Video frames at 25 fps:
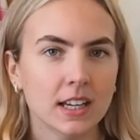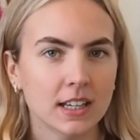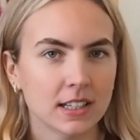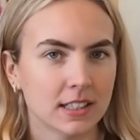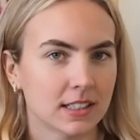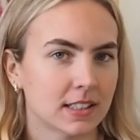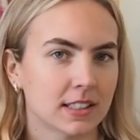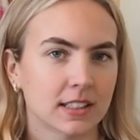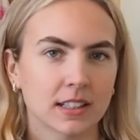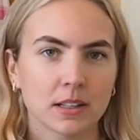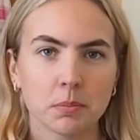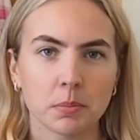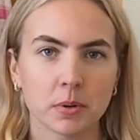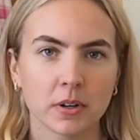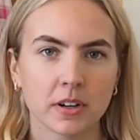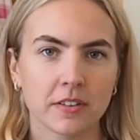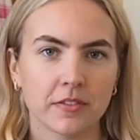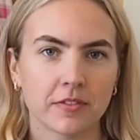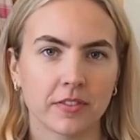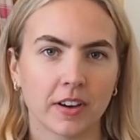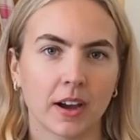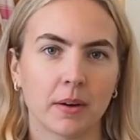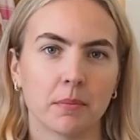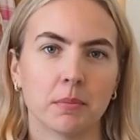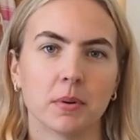slippery
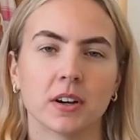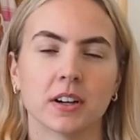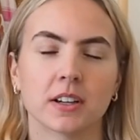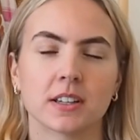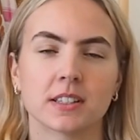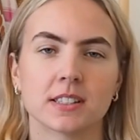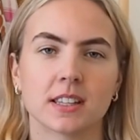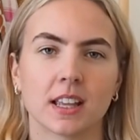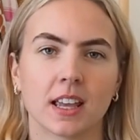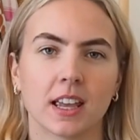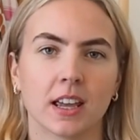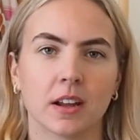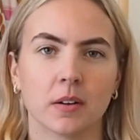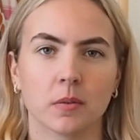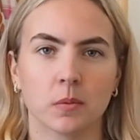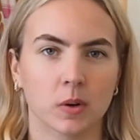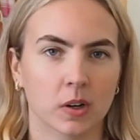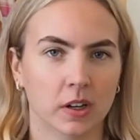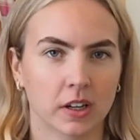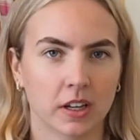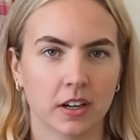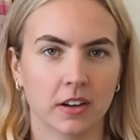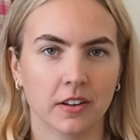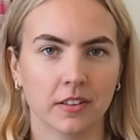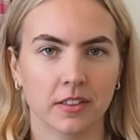fabrics and
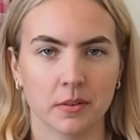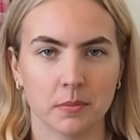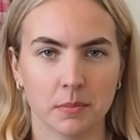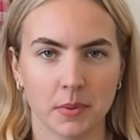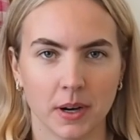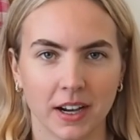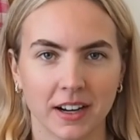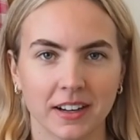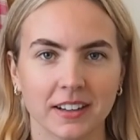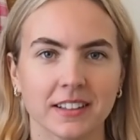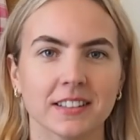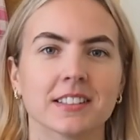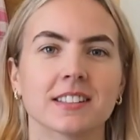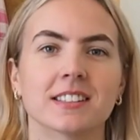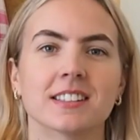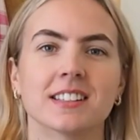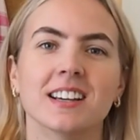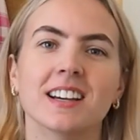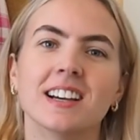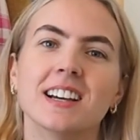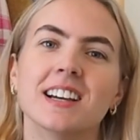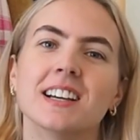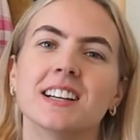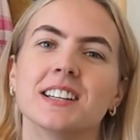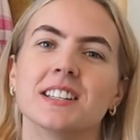working on the bias.
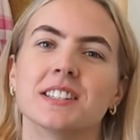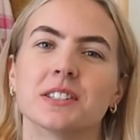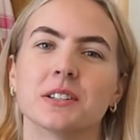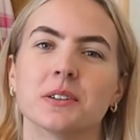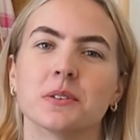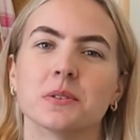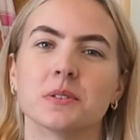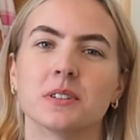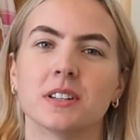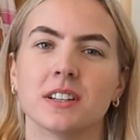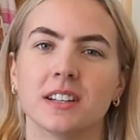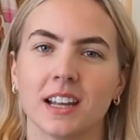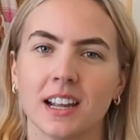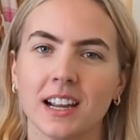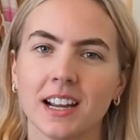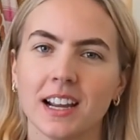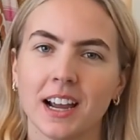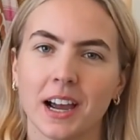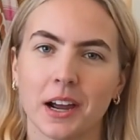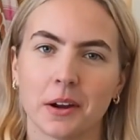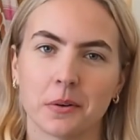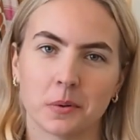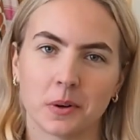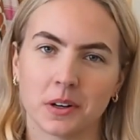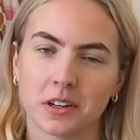So today
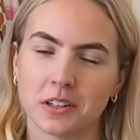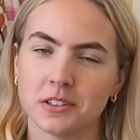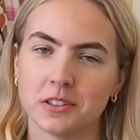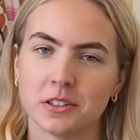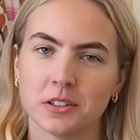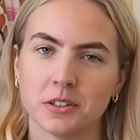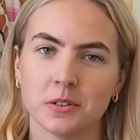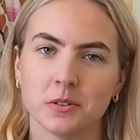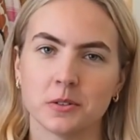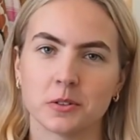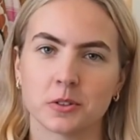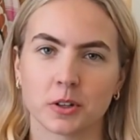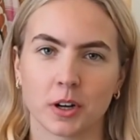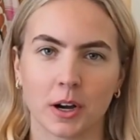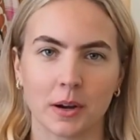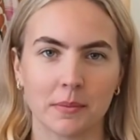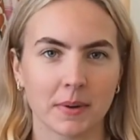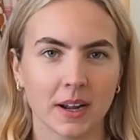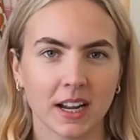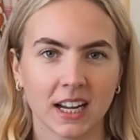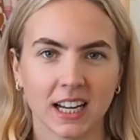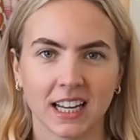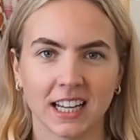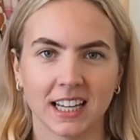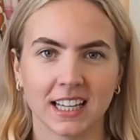I wanted to try
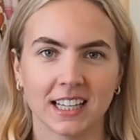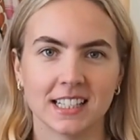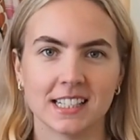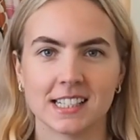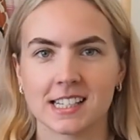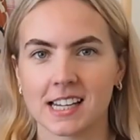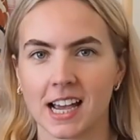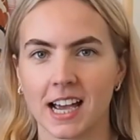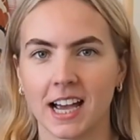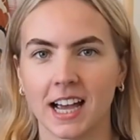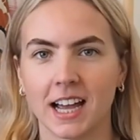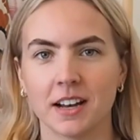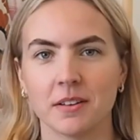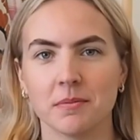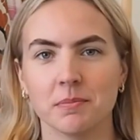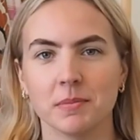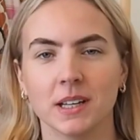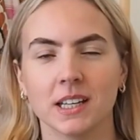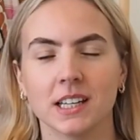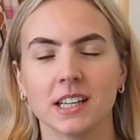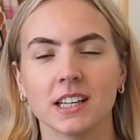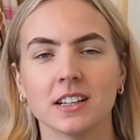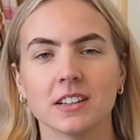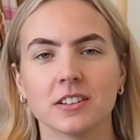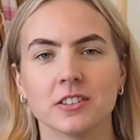my hand at
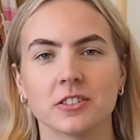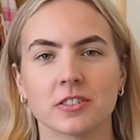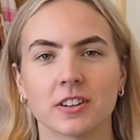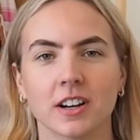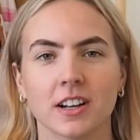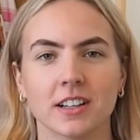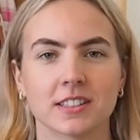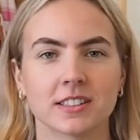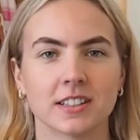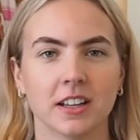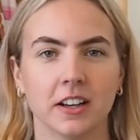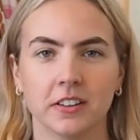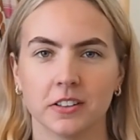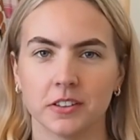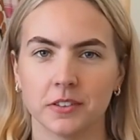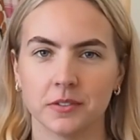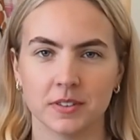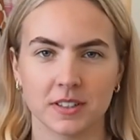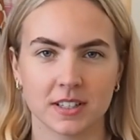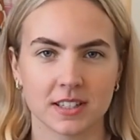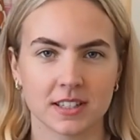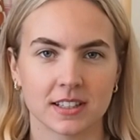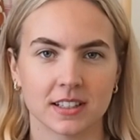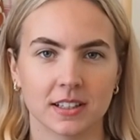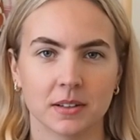making a dress out of a
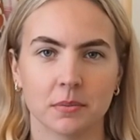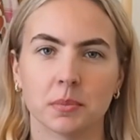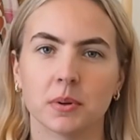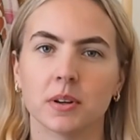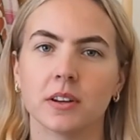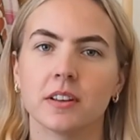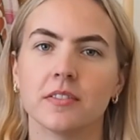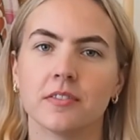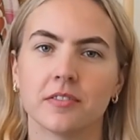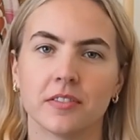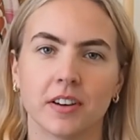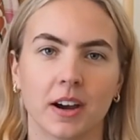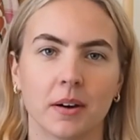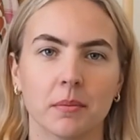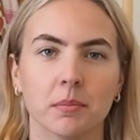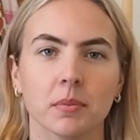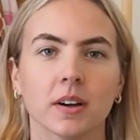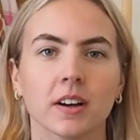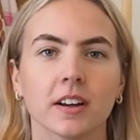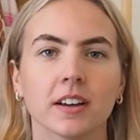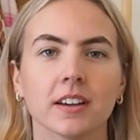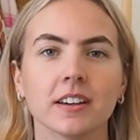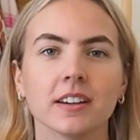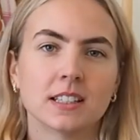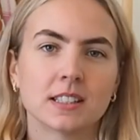slippery
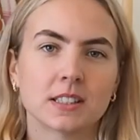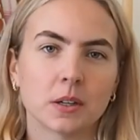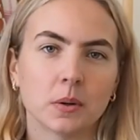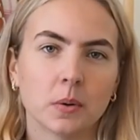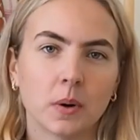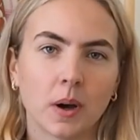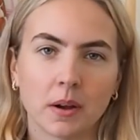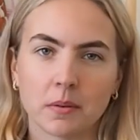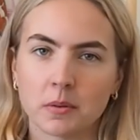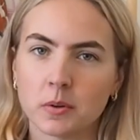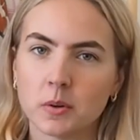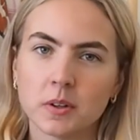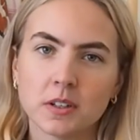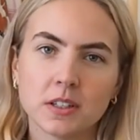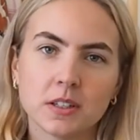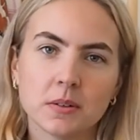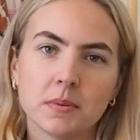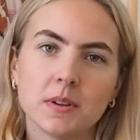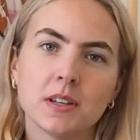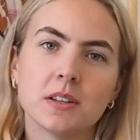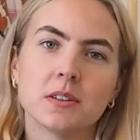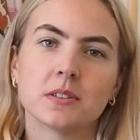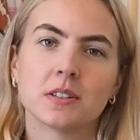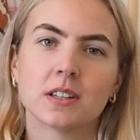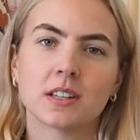fabric. So I'm going to be
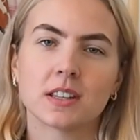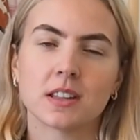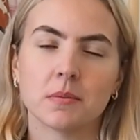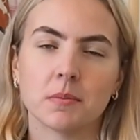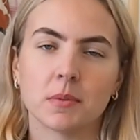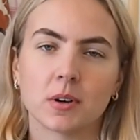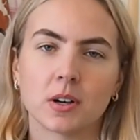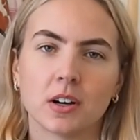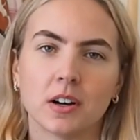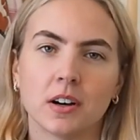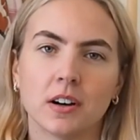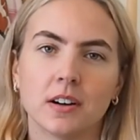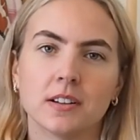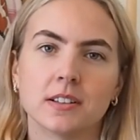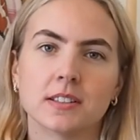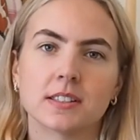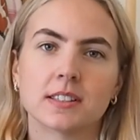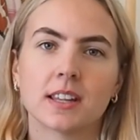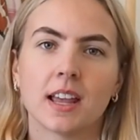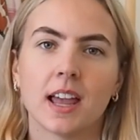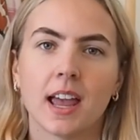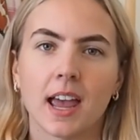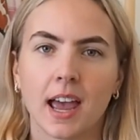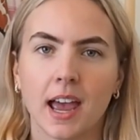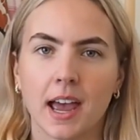using the McCall's
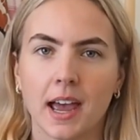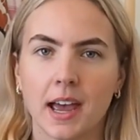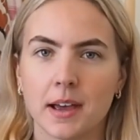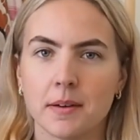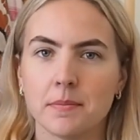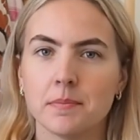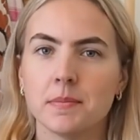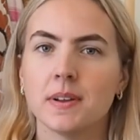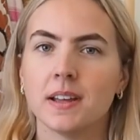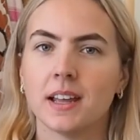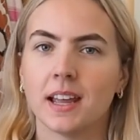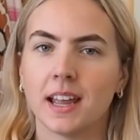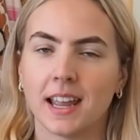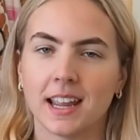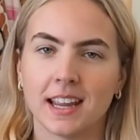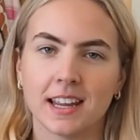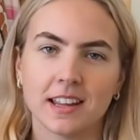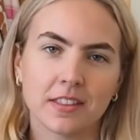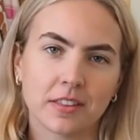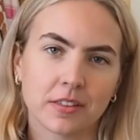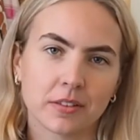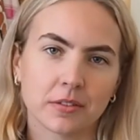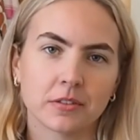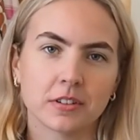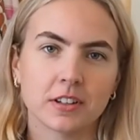
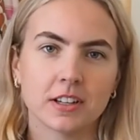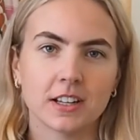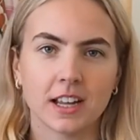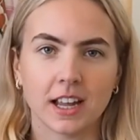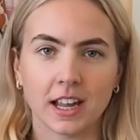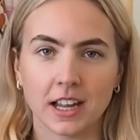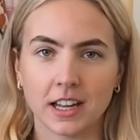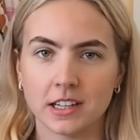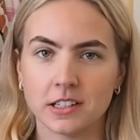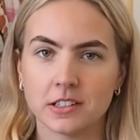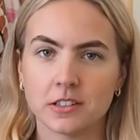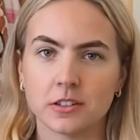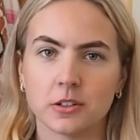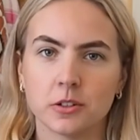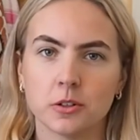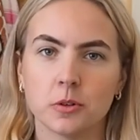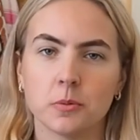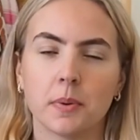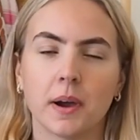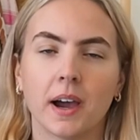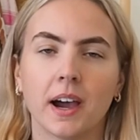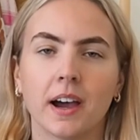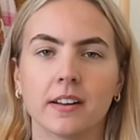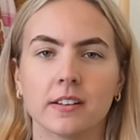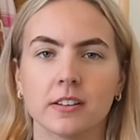M8382
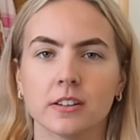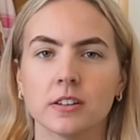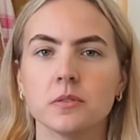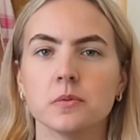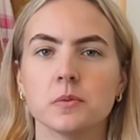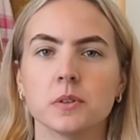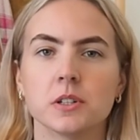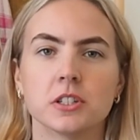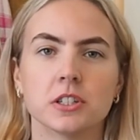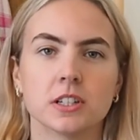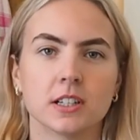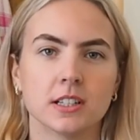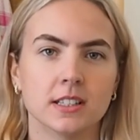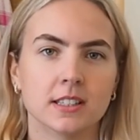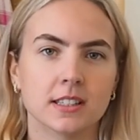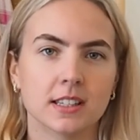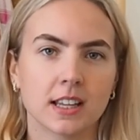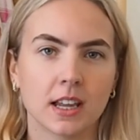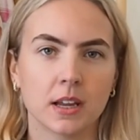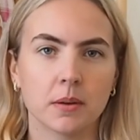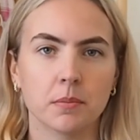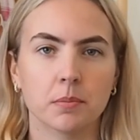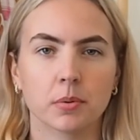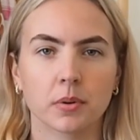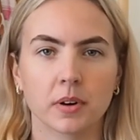pattern, which is
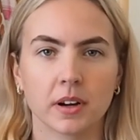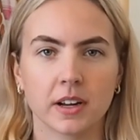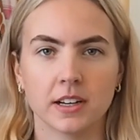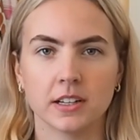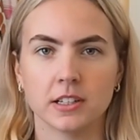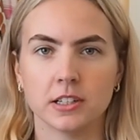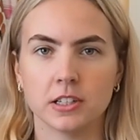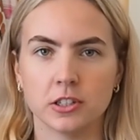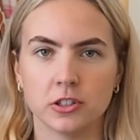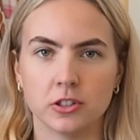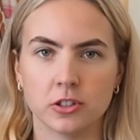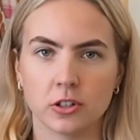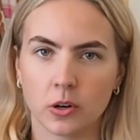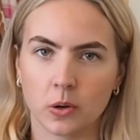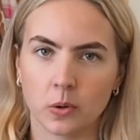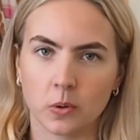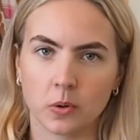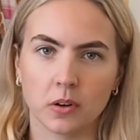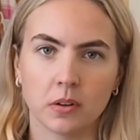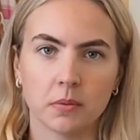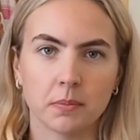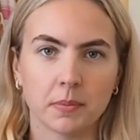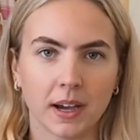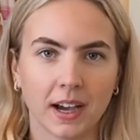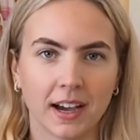a Brandy
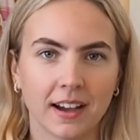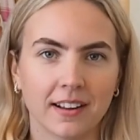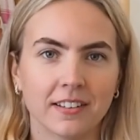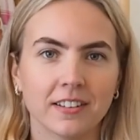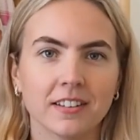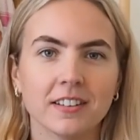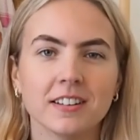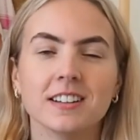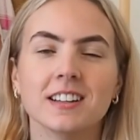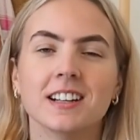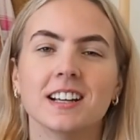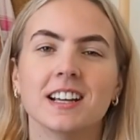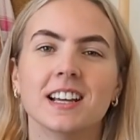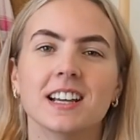Joan pattern.